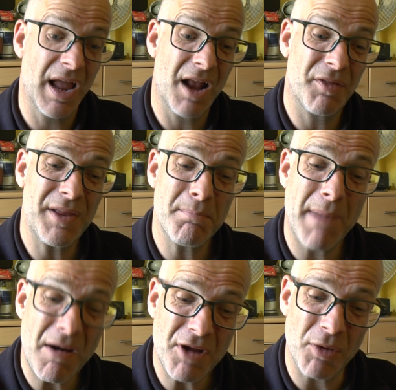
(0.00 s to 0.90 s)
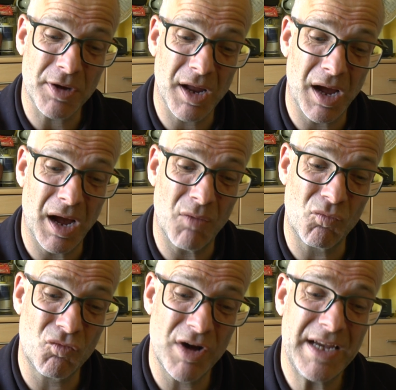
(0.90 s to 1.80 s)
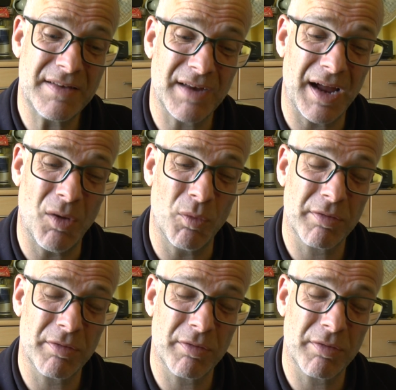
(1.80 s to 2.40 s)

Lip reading: And I think Mario Kart retail